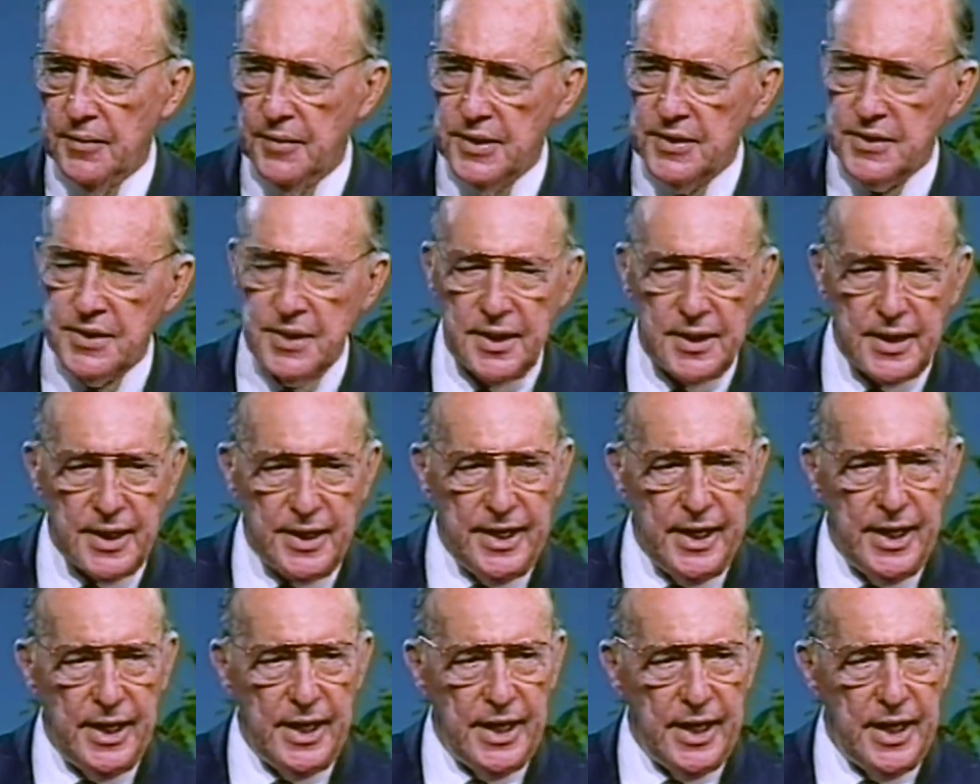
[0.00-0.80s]
This
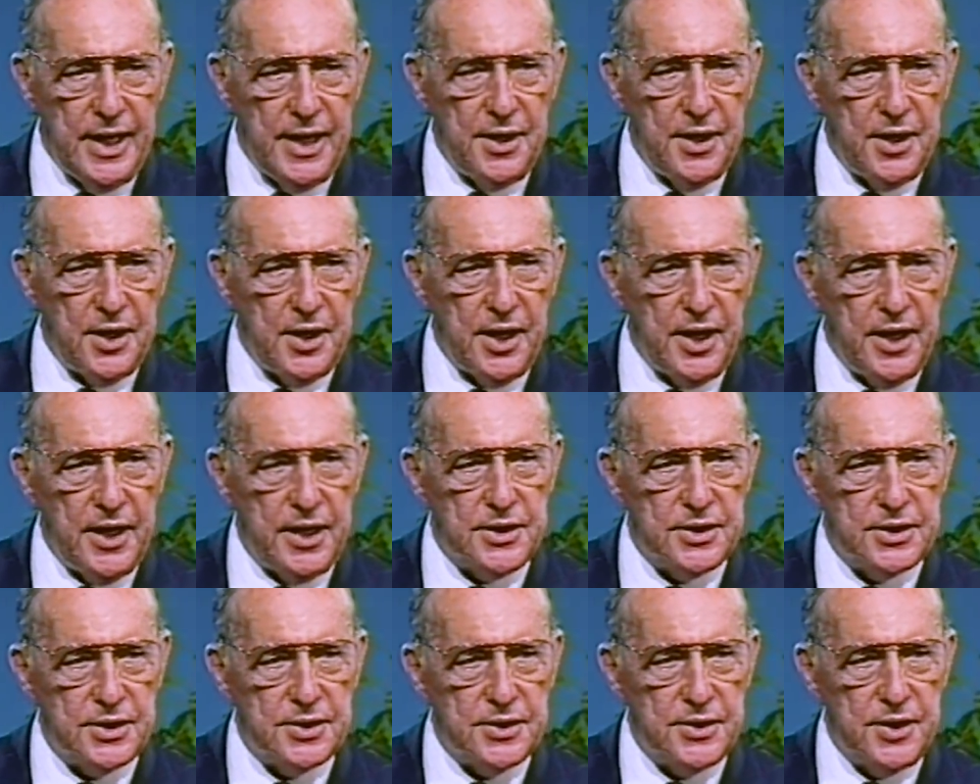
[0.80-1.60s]
clearly
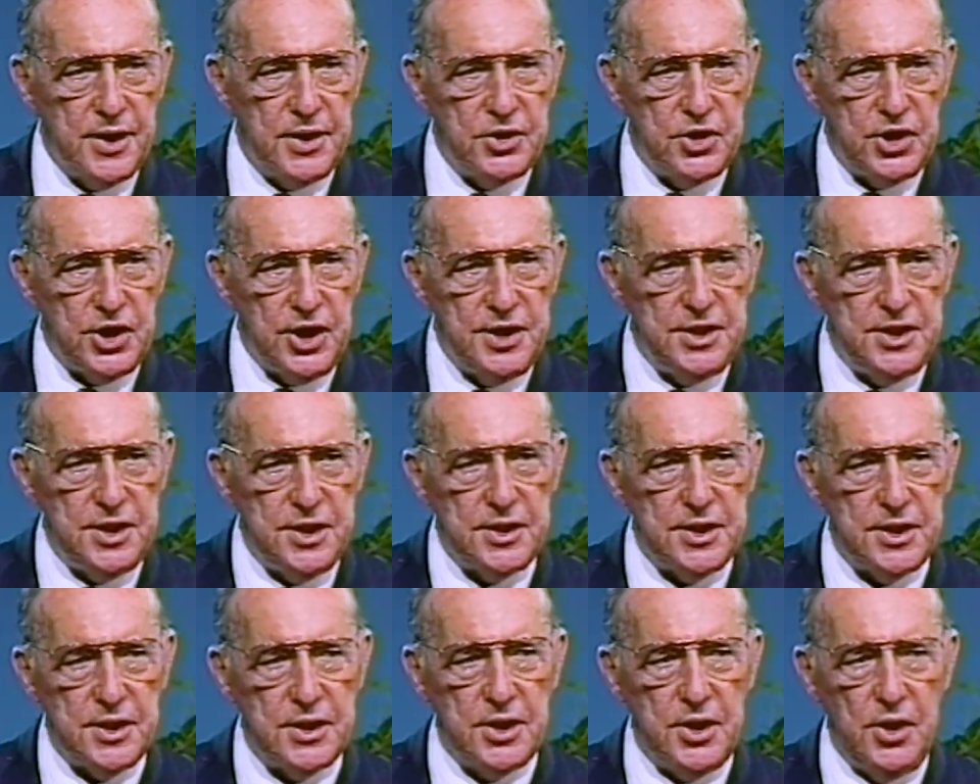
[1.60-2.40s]
indicates that
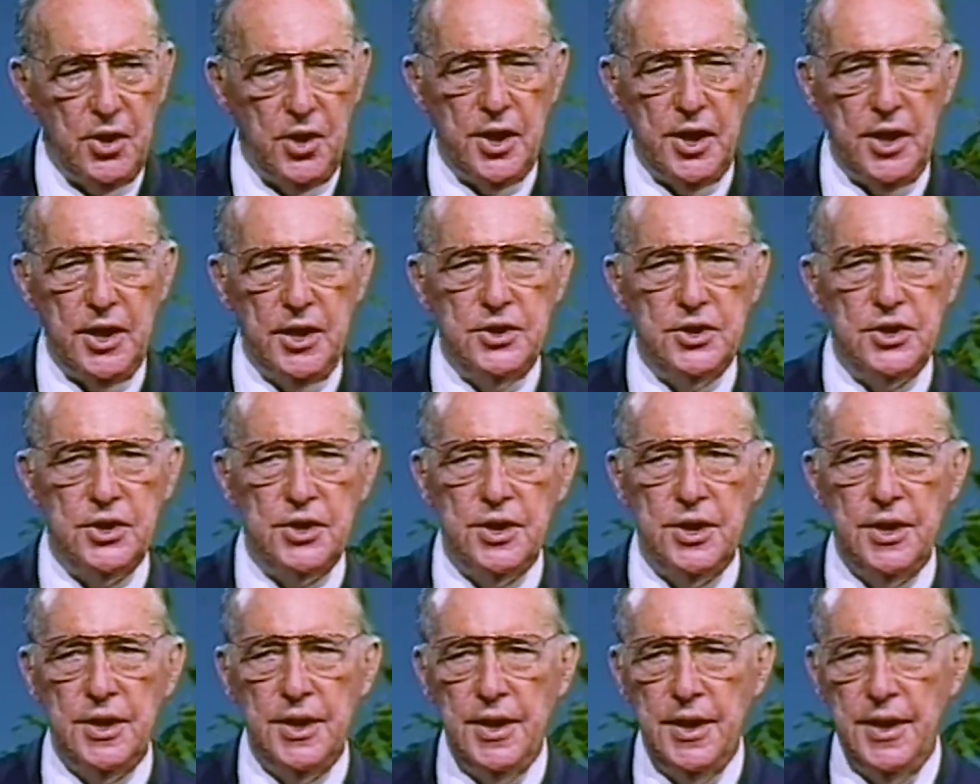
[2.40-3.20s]
Jesus
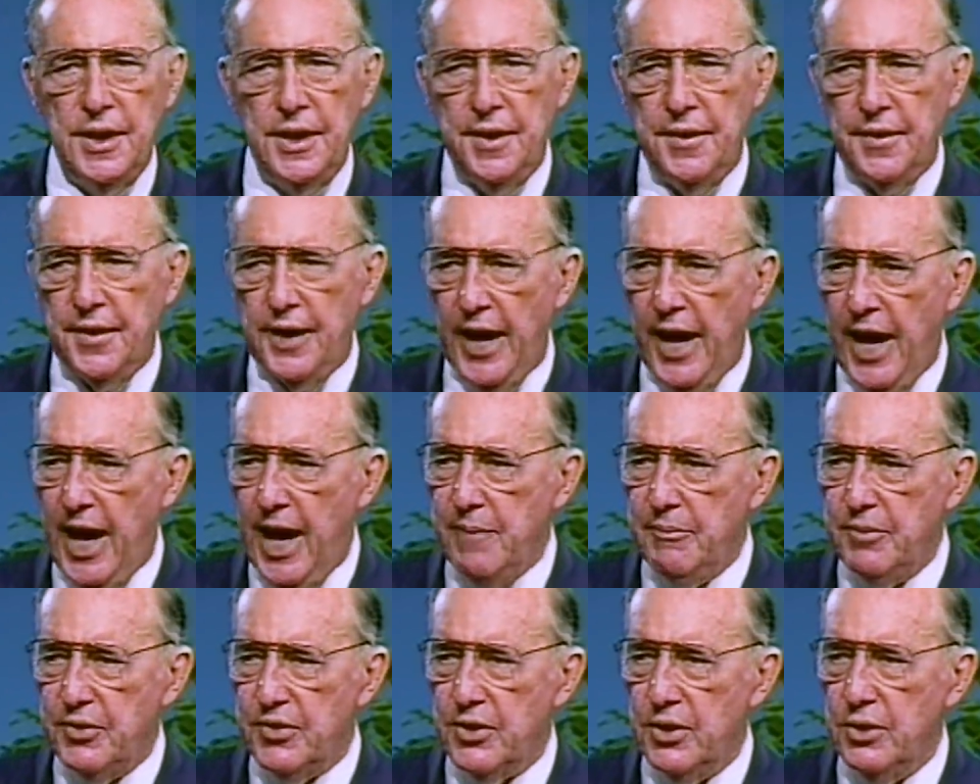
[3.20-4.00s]
acknowledged the
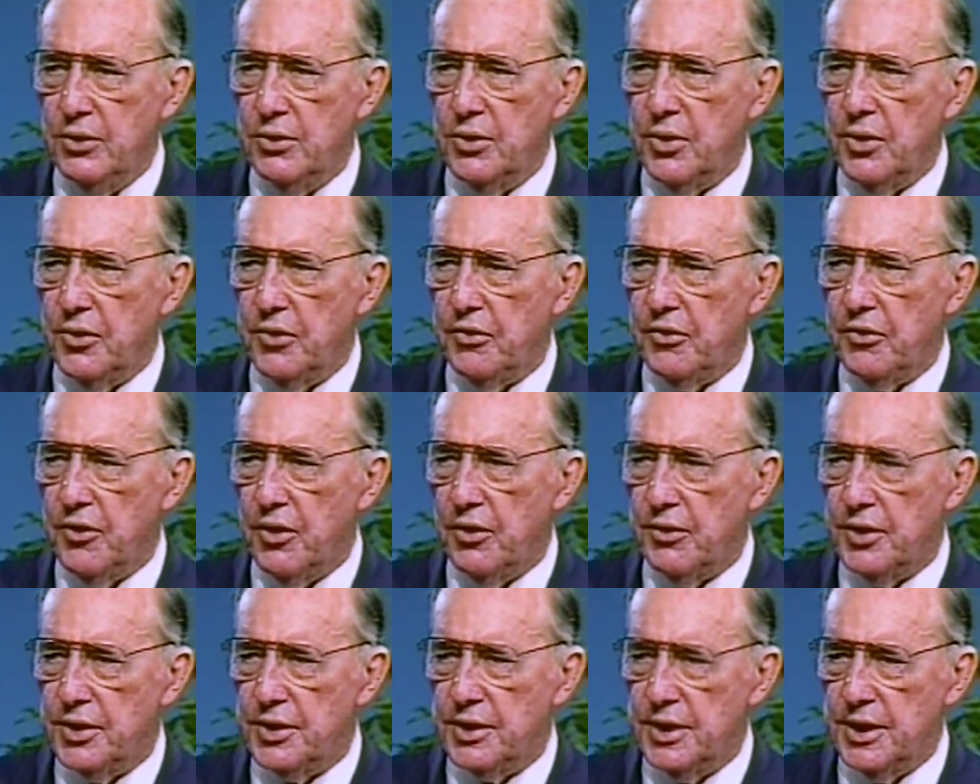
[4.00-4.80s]
absolute
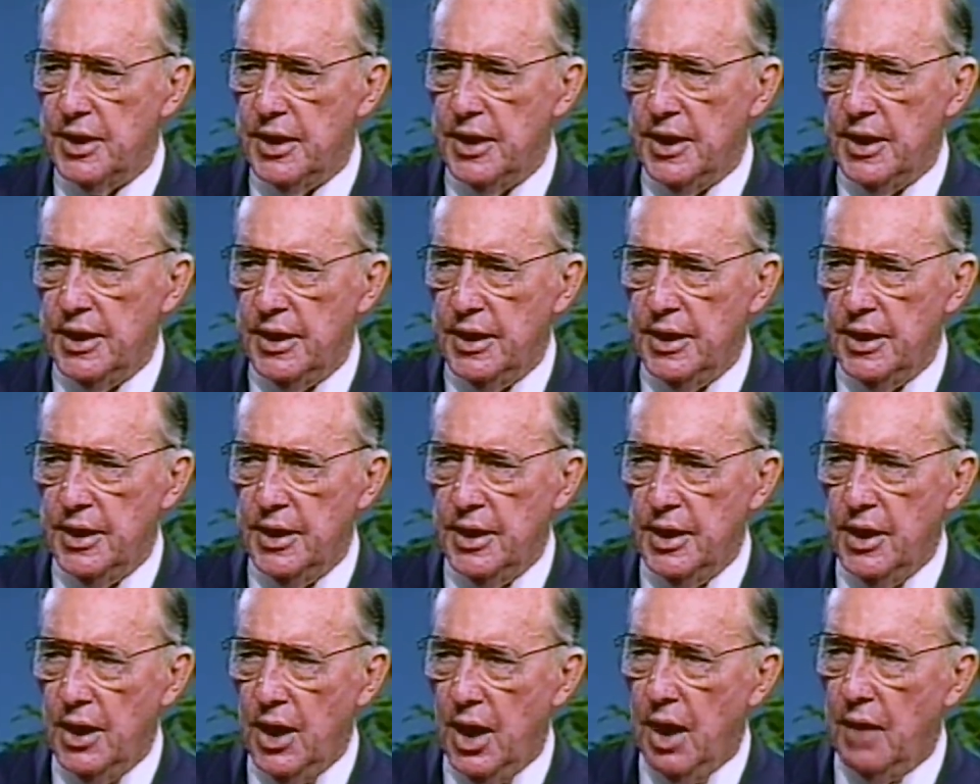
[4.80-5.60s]
authority
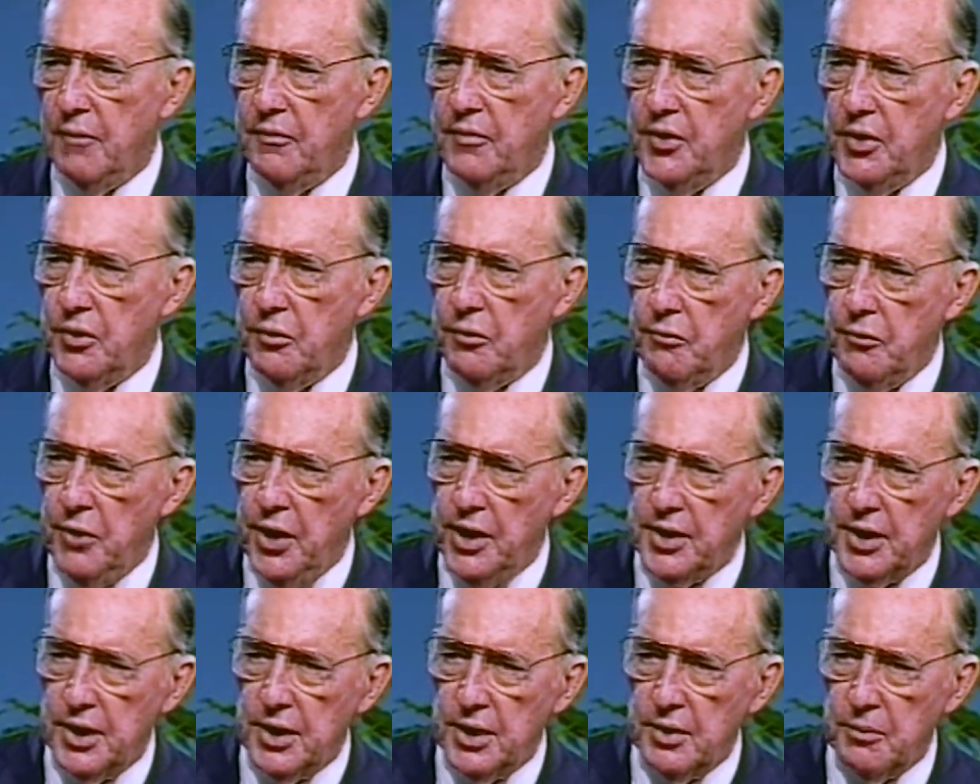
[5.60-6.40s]
of the
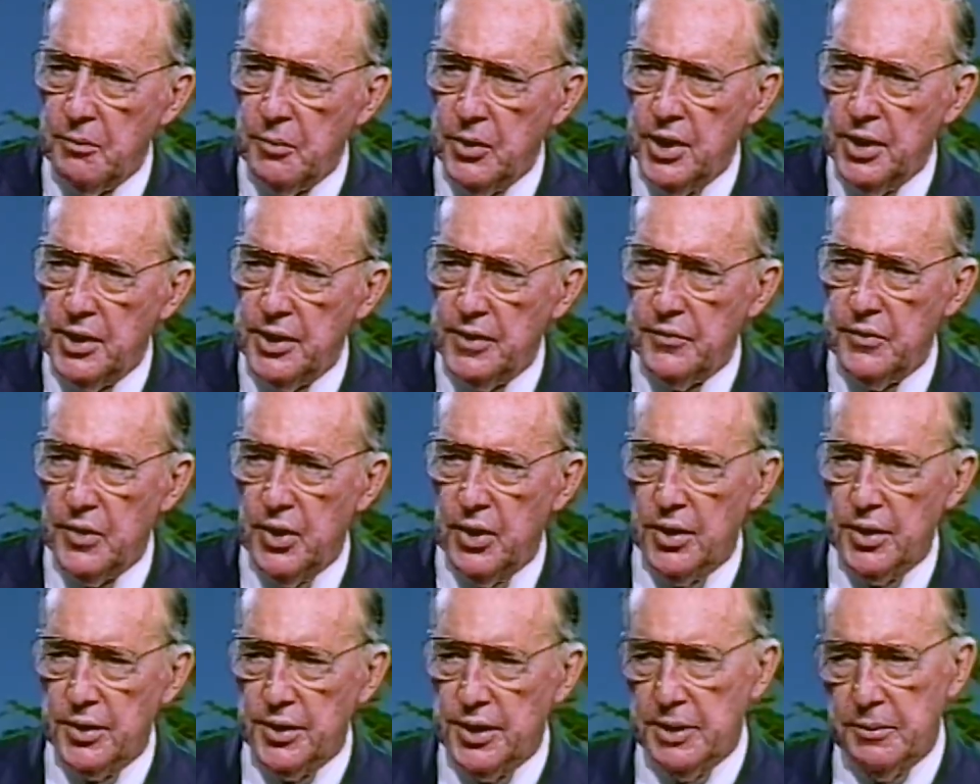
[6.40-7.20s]
written word of
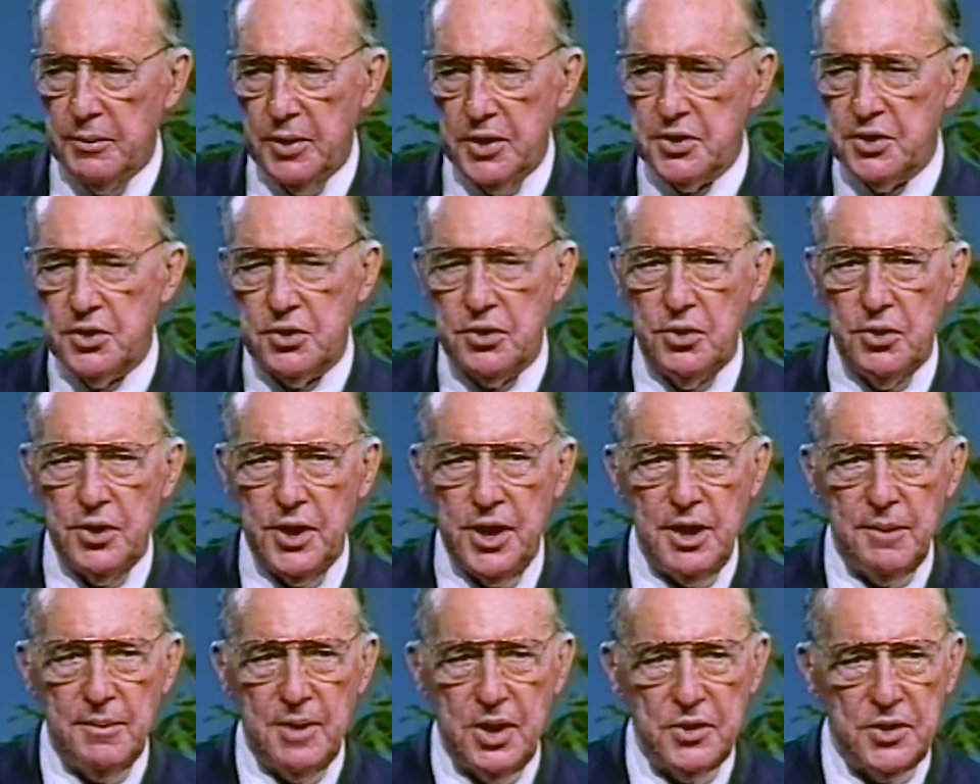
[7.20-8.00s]
God. He wasn't
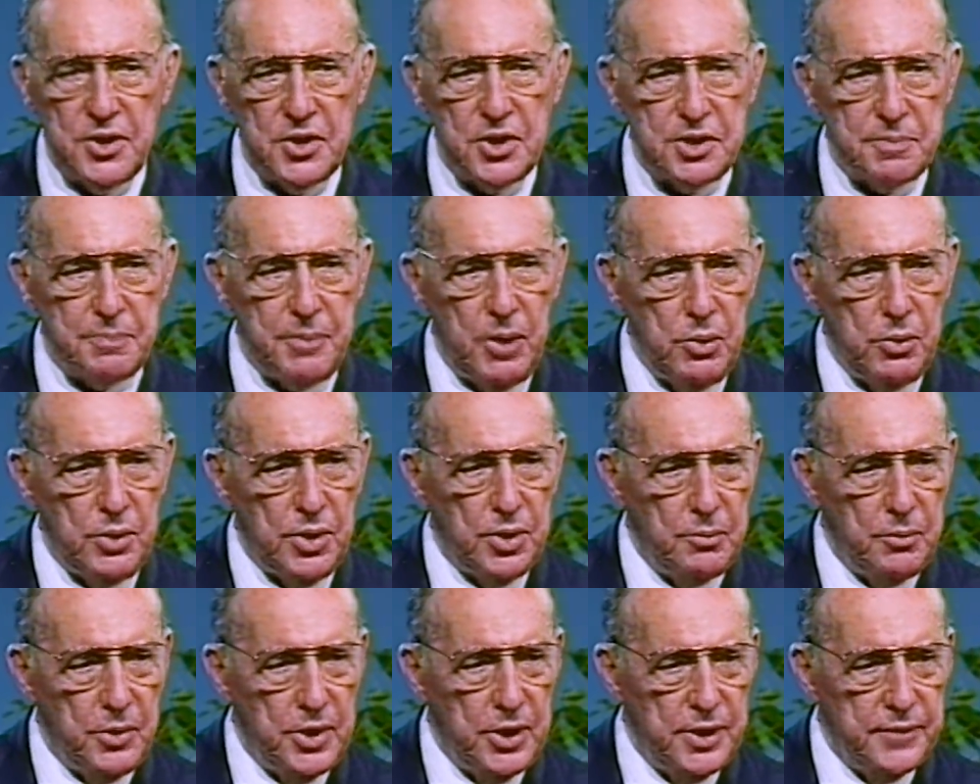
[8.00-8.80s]
talking about the
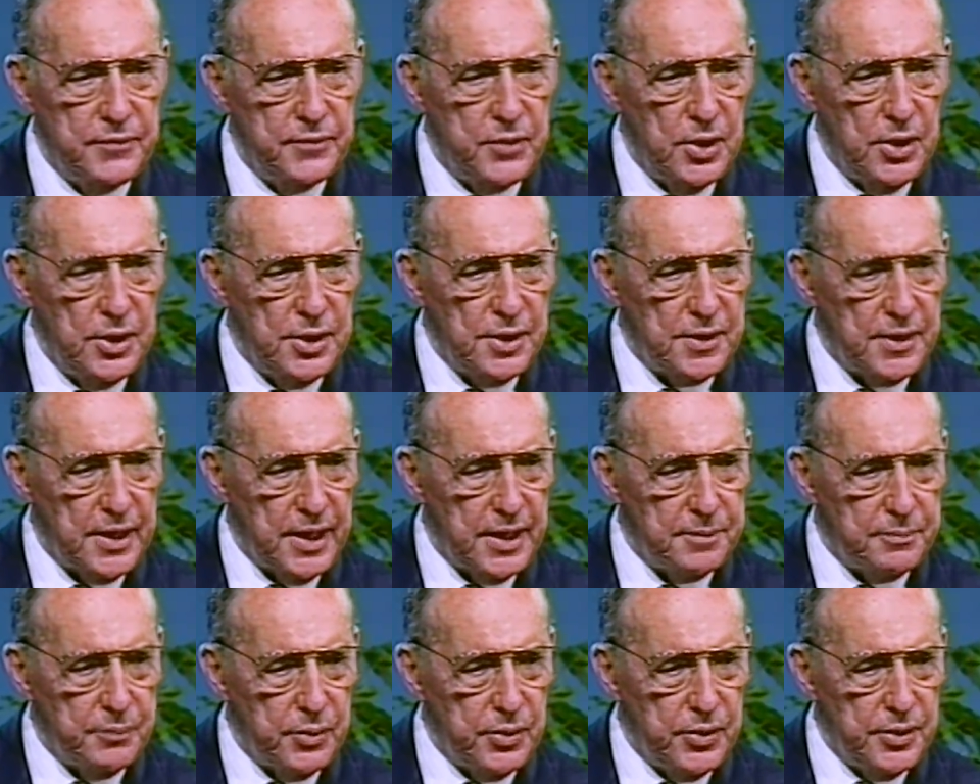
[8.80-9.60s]
spoken word of God at
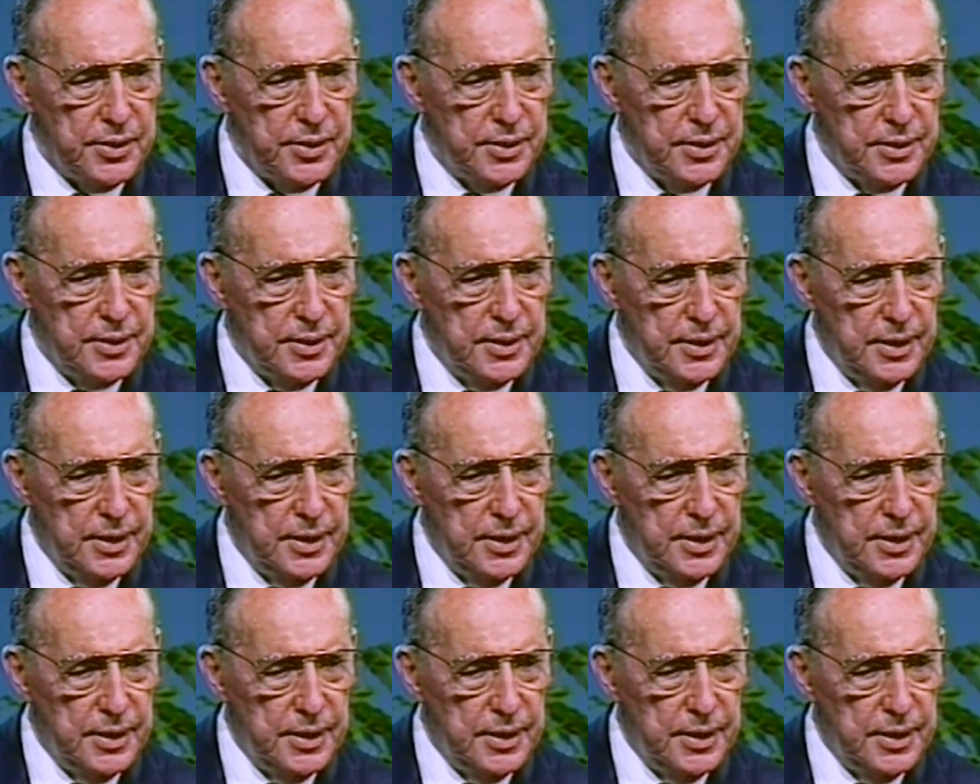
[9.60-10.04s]
that point,